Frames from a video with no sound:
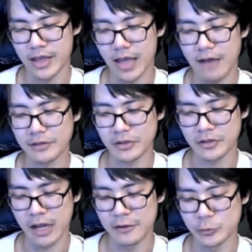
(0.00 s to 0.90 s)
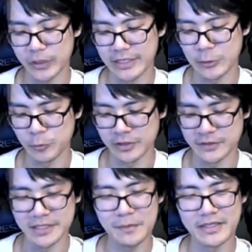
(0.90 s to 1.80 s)
I was waiting in winter
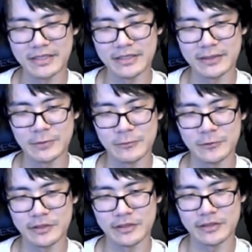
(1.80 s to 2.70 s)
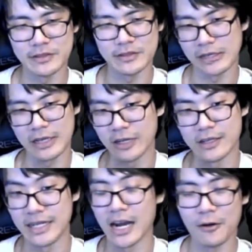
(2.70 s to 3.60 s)
semis was I
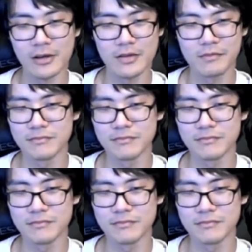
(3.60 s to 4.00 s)
got an hour.